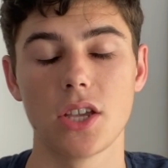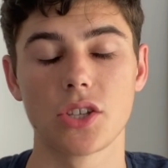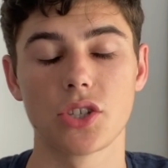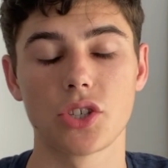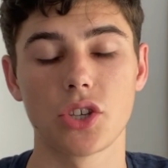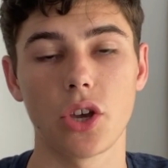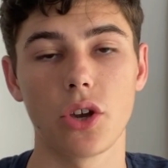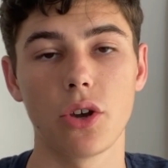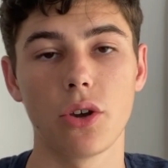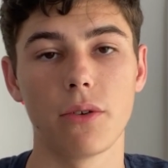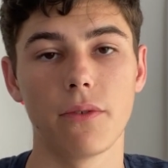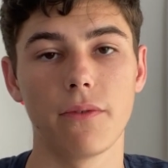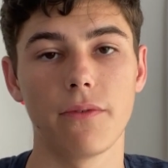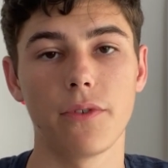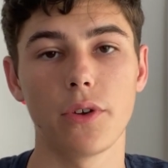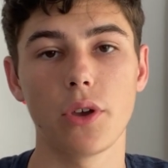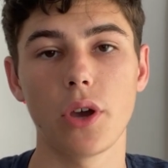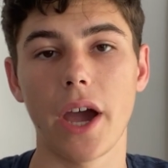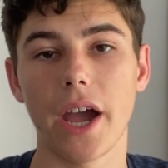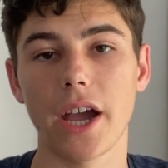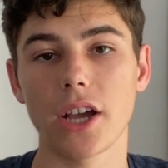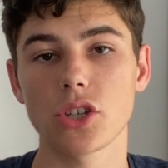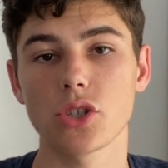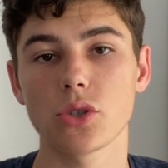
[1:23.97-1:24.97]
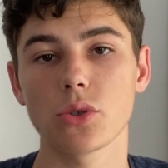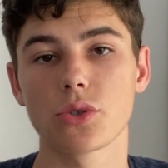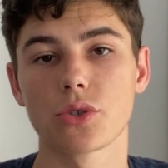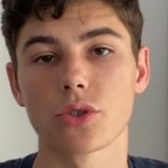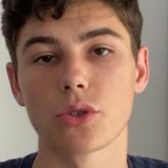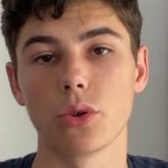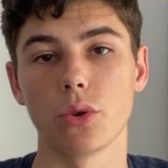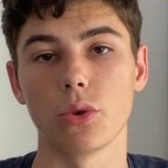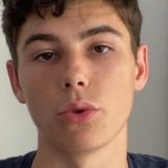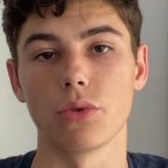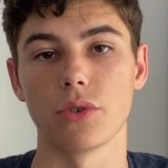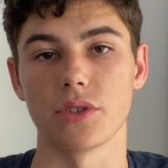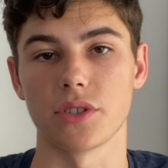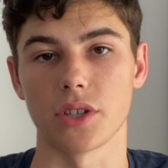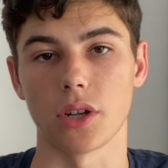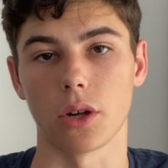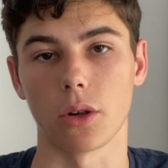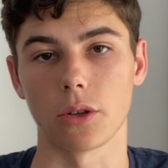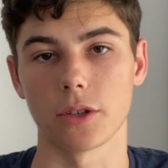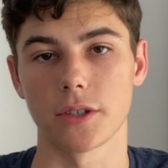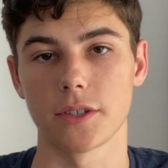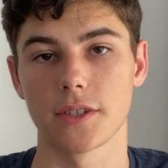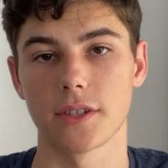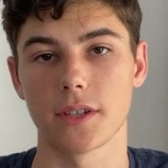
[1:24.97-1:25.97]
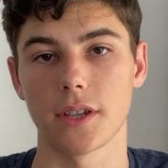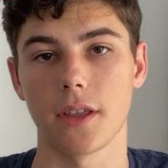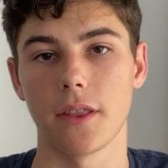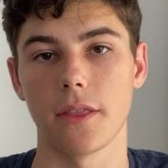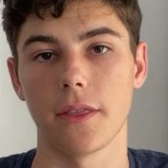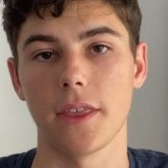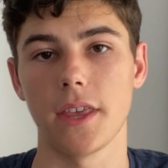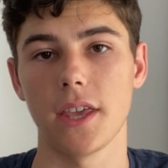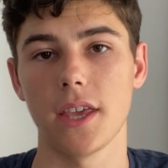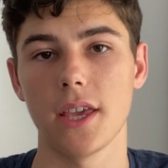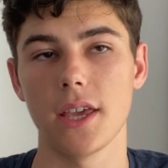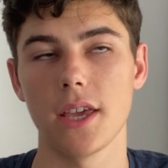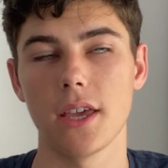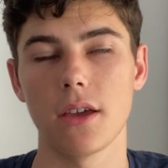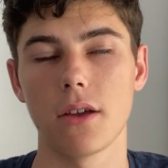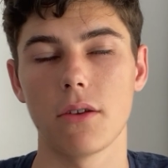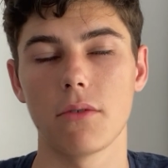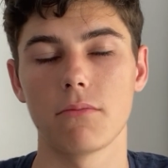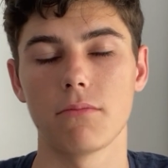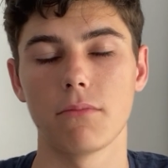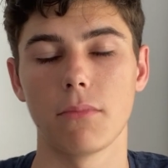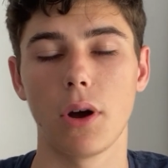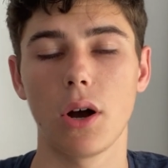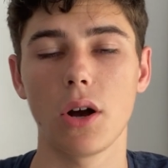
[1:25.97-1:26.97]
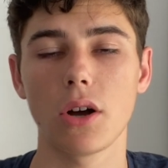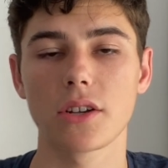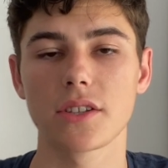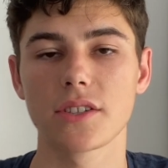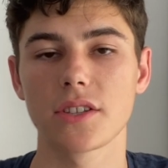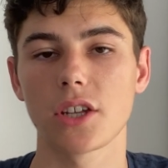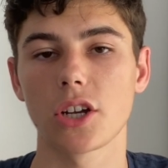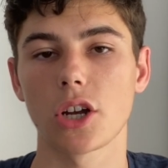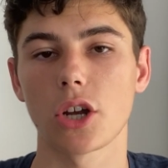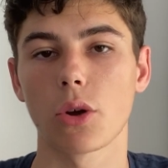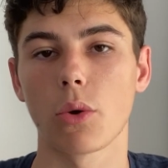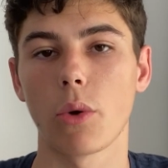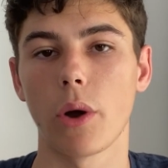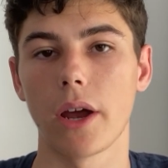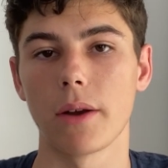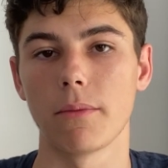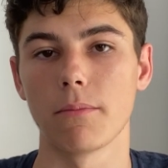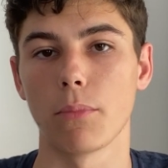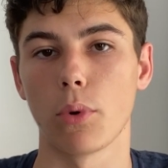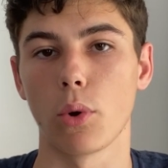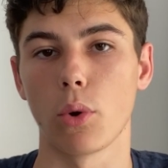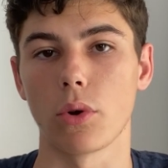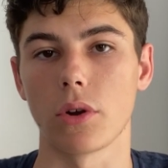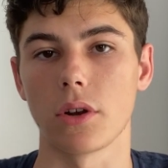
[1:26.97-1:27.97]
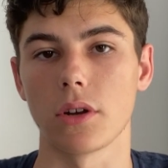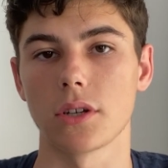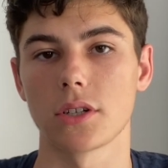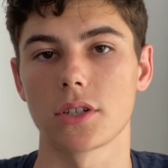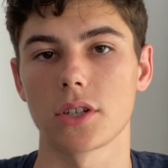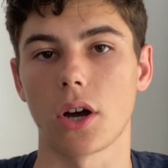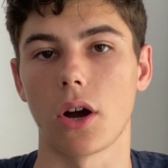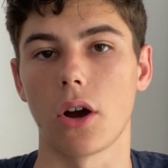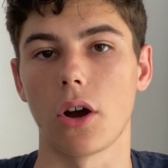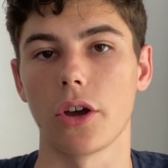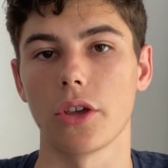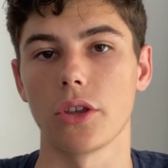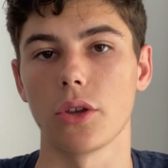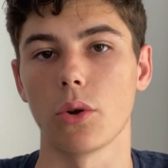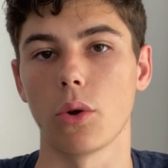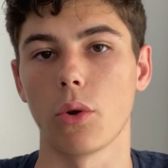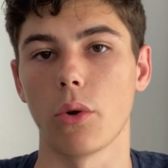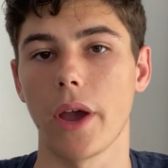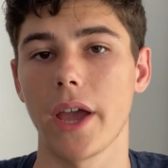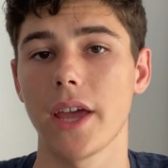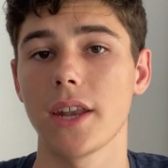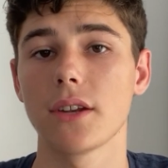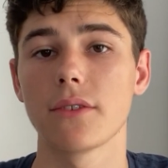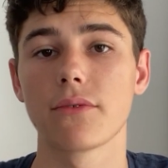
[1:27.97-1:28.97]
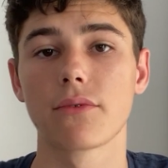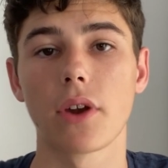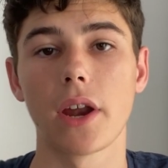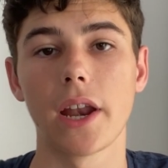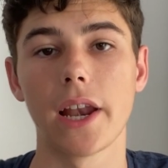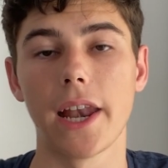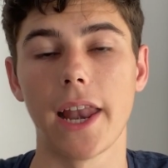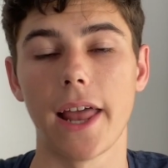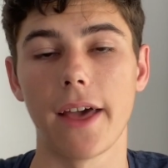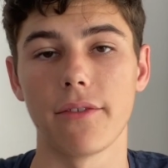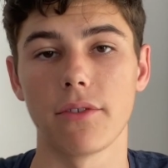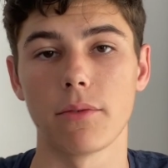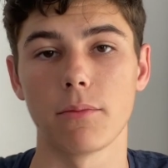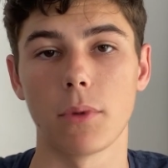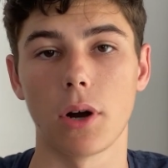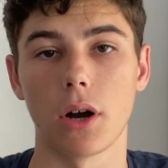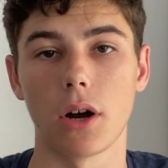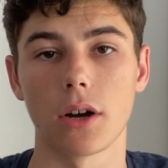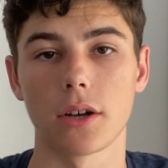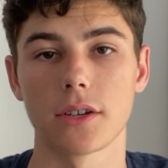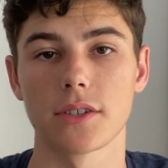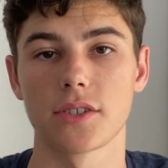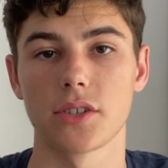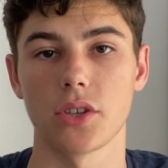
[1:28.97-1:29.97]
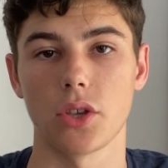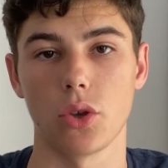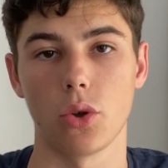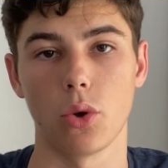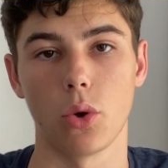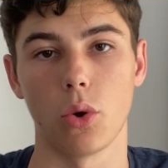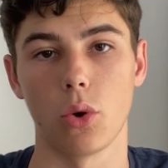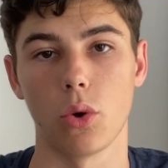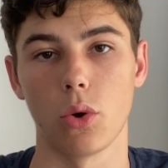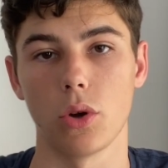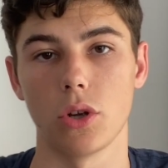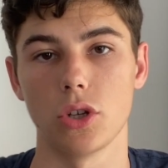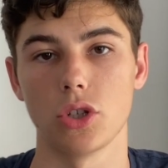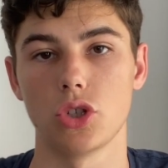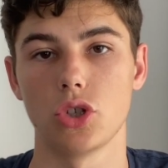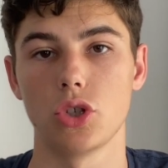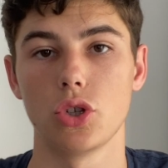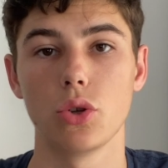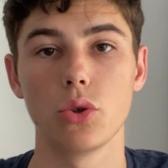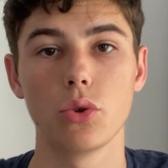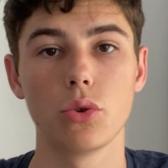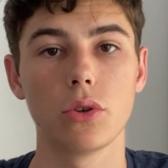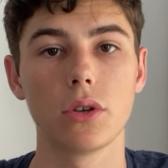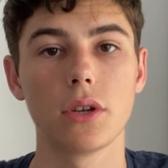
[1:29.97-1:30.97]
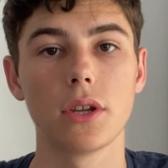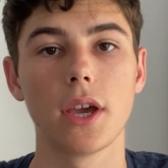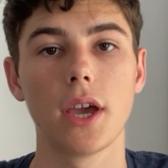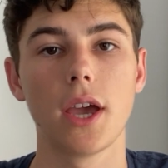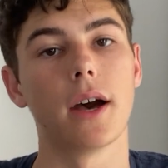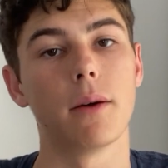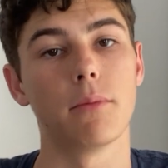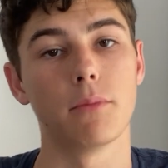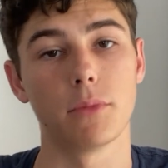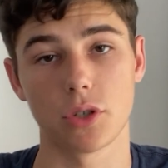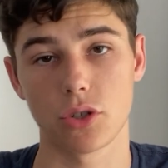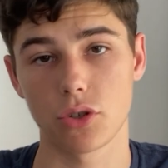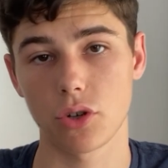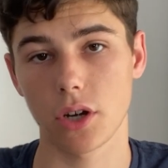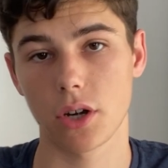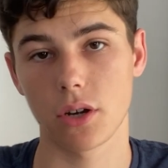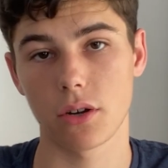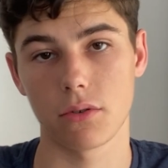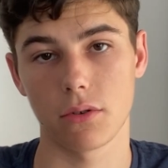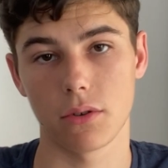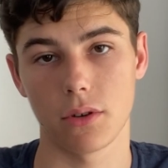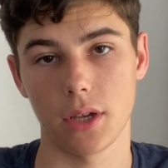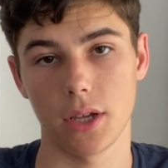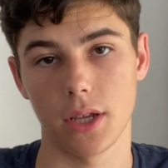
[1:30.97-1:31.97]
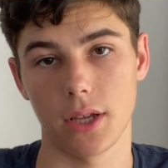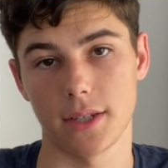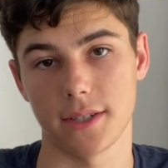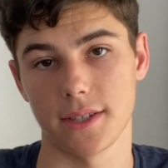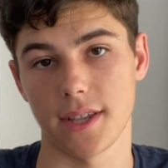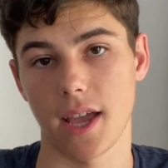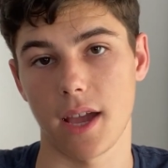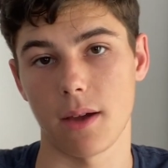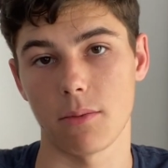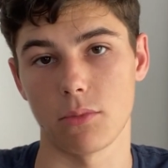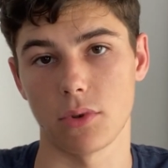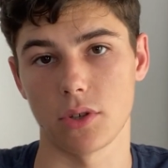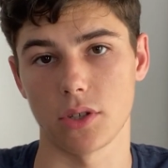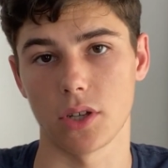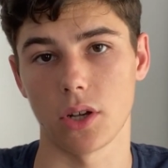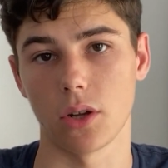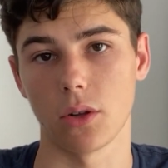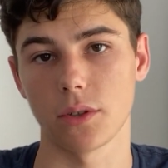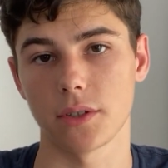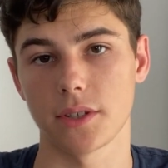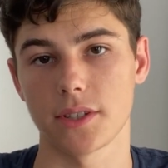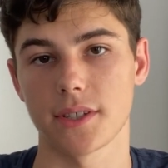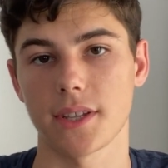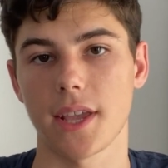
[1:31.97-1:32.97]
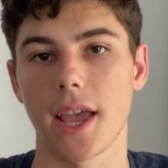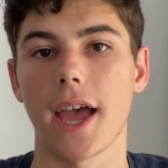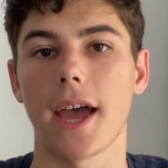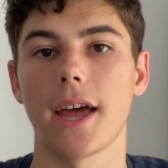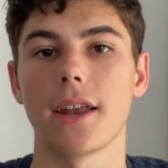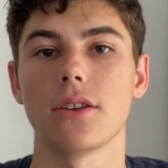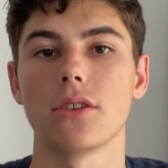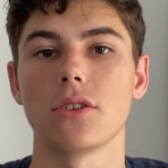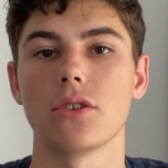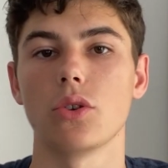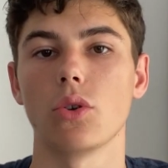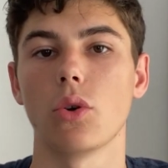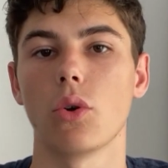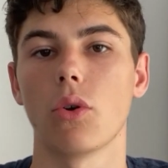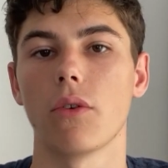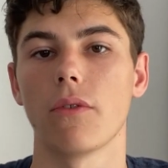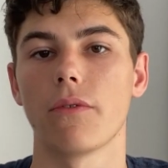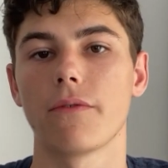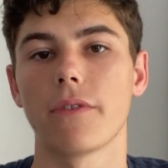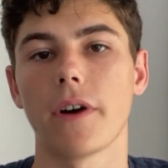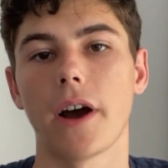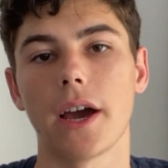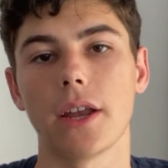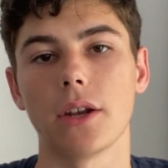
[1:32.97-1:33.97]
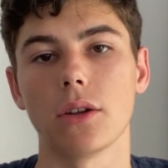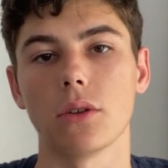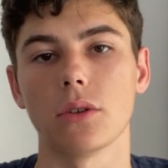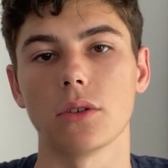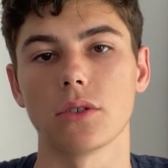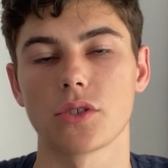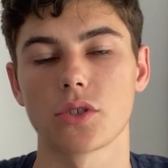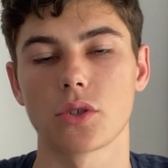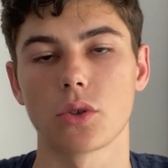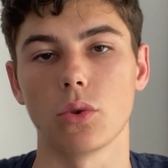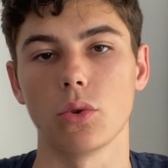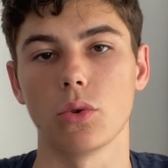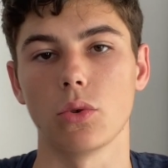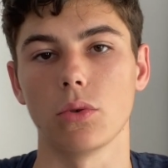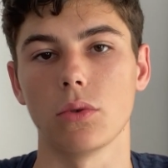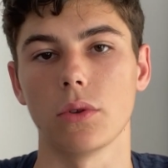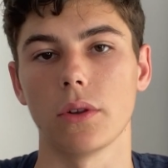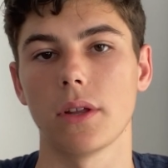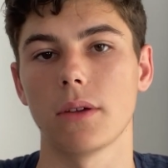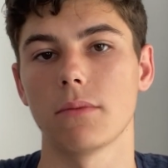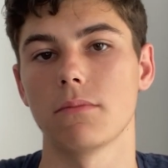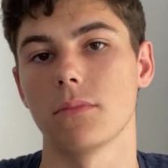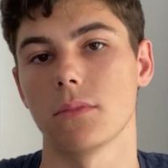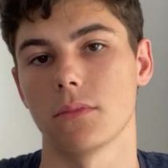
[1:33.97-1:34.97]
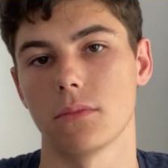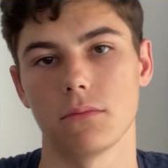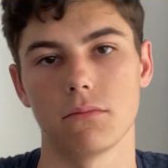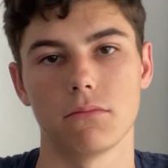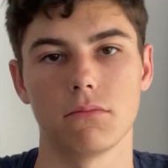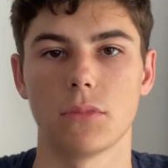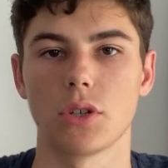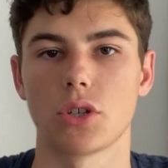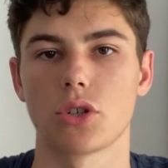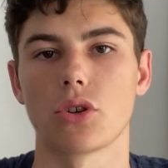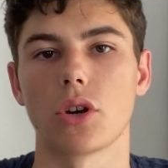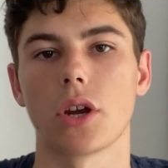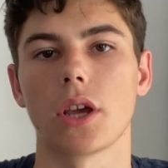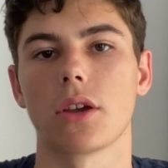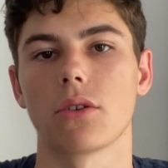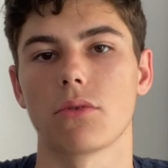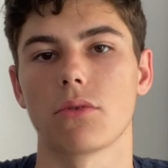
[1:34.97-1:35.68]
So for your actual school results, the marks that are quite important are your end of grade 11 marks, your June matric exam results, and your final school matric